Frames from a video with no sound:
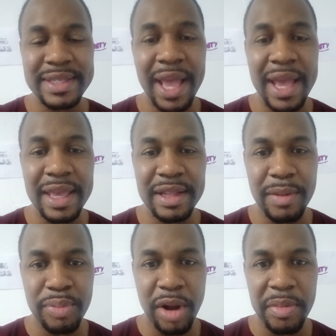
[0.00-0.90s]
attacking the
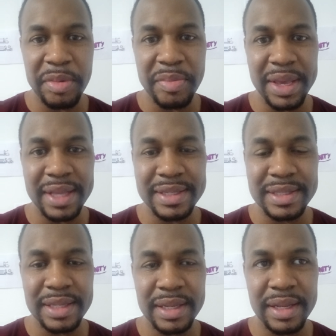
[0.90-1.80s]
problem and making
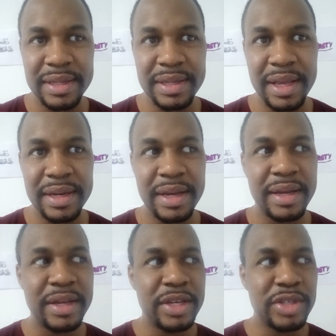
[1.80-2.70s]
and and uh,
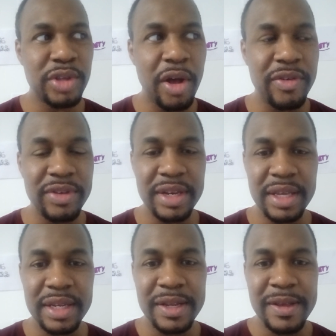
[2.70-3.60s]
solving
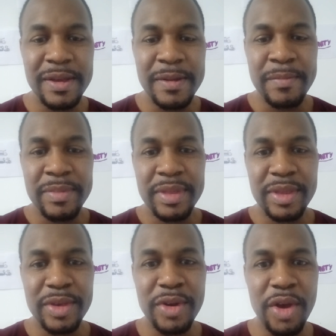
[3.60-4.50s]
it,
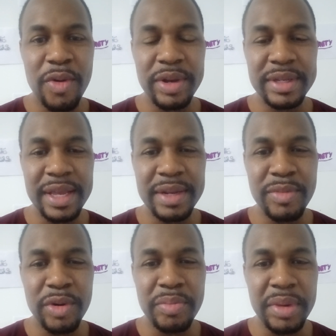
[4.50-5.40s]
you know, and getting
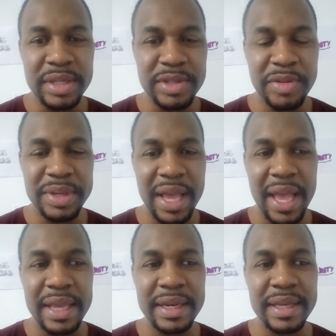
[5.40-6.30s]
more muscle
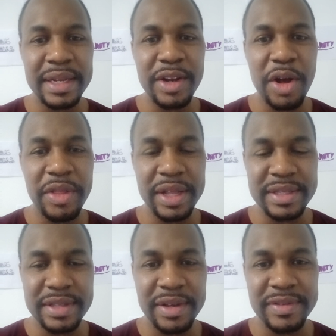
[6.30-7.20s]
behind it and all that
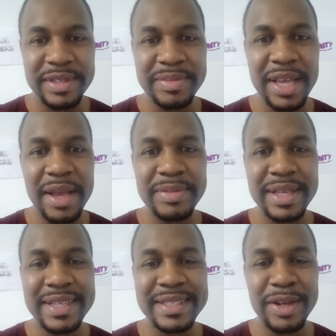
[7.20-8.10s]
stuff. Sometimes
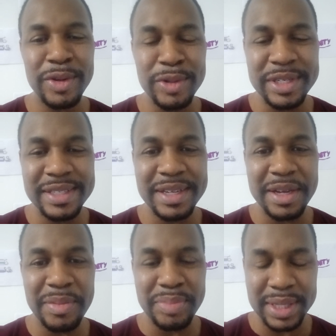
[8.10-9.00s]
that solution to
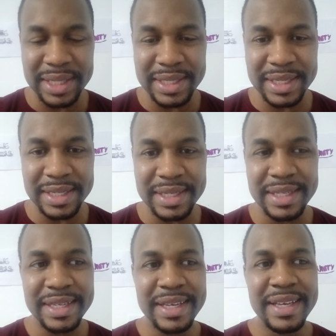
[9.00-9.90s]
complexity
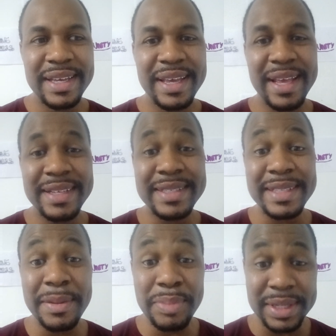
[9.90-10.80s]
is
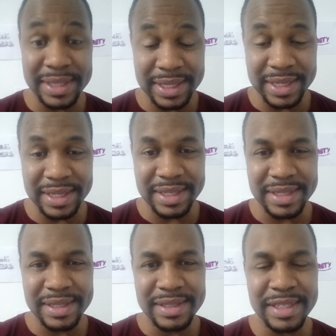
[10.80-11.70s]
simplicity.
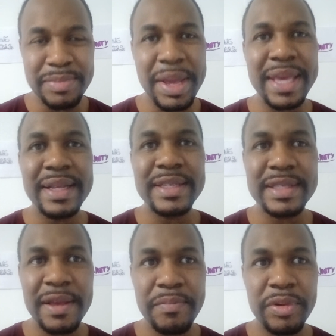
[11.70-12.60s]
Just make it
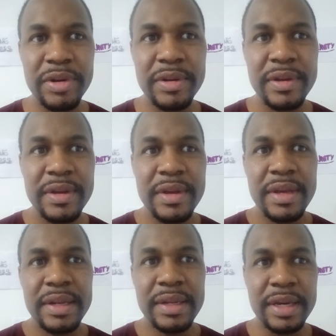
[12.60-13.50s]
simple.
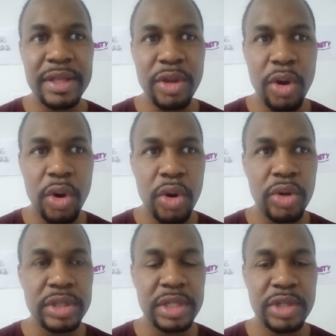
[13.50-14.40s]
Look at the
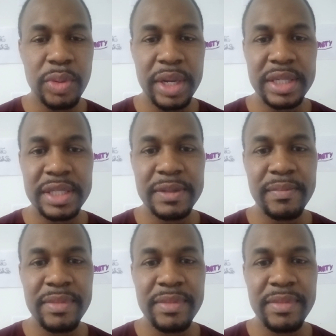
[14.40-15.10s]
whole situation,